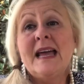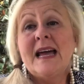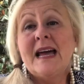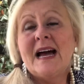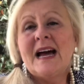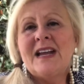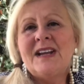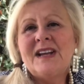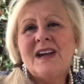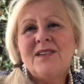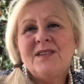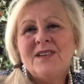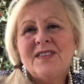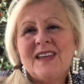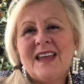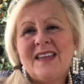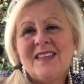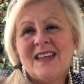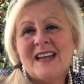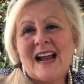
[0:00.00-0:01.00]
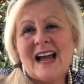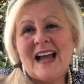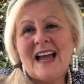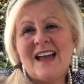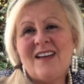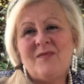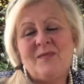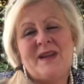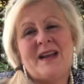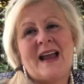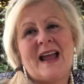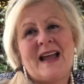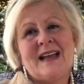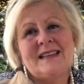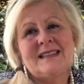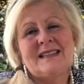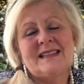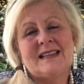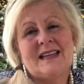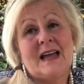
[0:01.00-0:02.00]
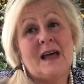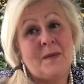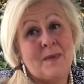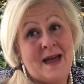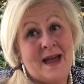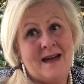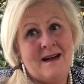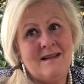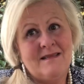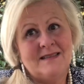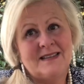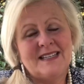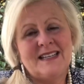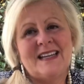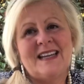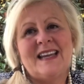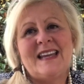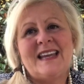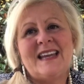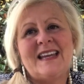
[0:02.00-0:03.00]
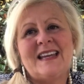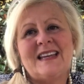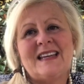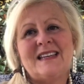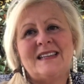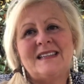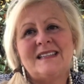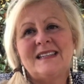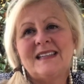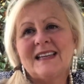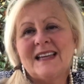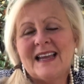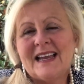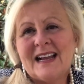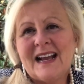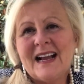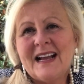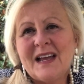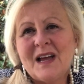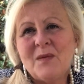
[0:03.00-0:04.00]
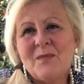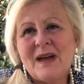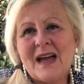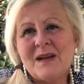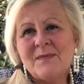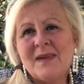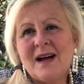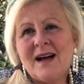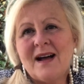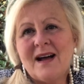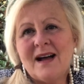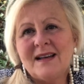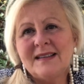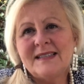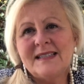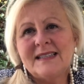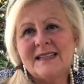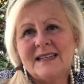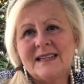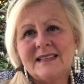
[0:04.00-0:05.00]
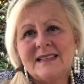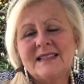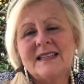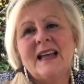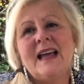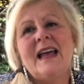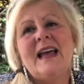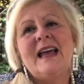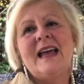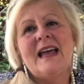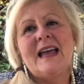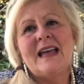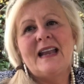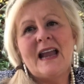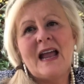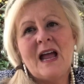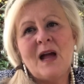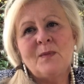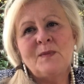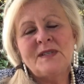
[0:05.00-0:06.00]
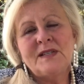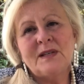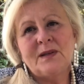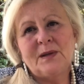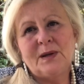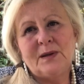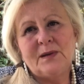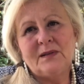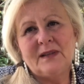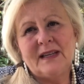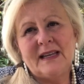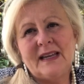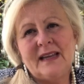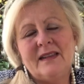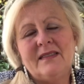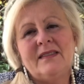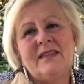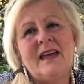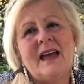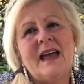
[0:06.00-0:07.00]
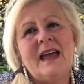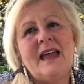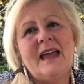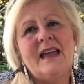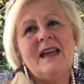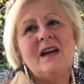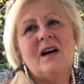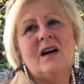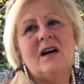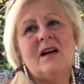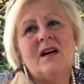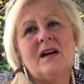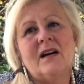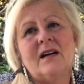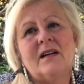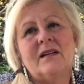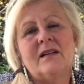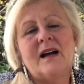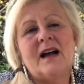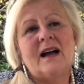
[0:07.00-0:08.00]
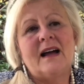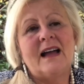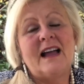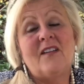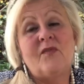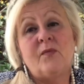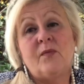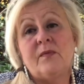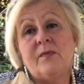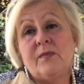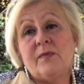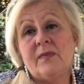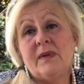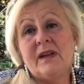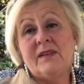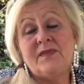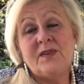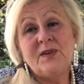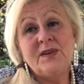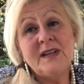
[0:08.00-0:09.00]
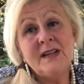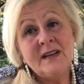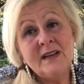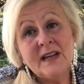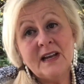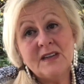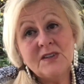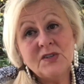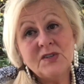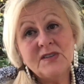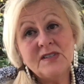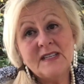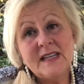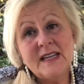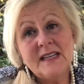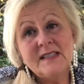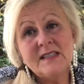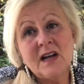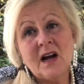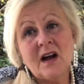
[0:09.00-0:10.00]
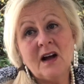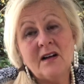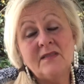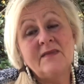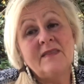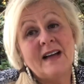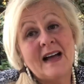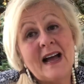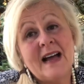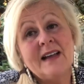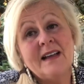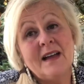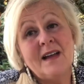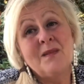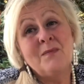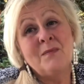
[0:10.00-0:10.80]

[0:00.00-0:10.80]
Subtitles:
Another thing that I have been asked about is, can I cut back my hostas? And absolutely, they are, if you didn't cut your seeds off, I cut